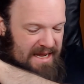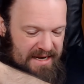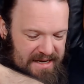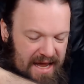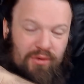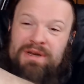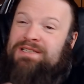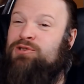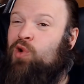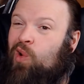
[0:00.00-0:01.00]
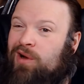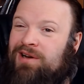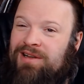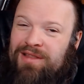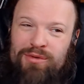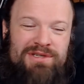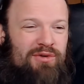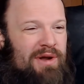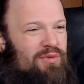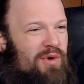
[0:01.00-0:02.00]
Now let's talk. That was a
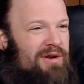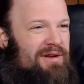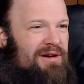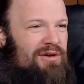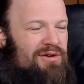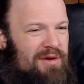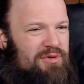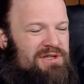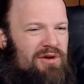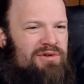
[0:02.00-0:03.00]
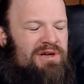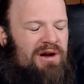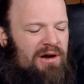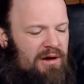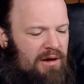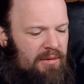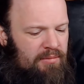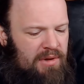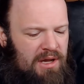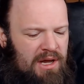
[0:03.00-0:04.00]
great one, a good episode.
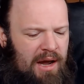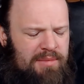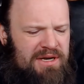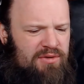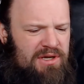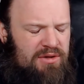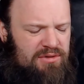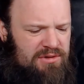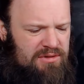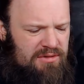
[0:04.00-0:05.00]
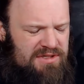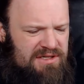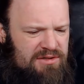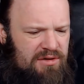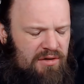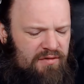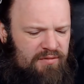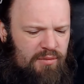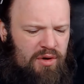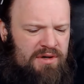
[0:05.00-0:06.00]
It consisted
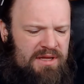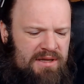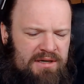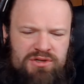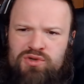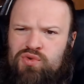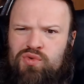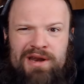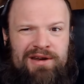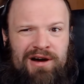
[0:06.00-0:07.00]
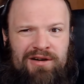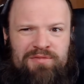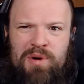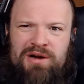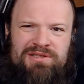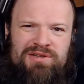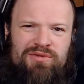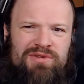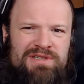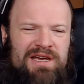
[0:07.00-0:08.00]
of more neither two and a half parts, you
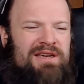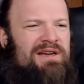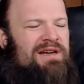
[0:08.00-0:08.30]
could say.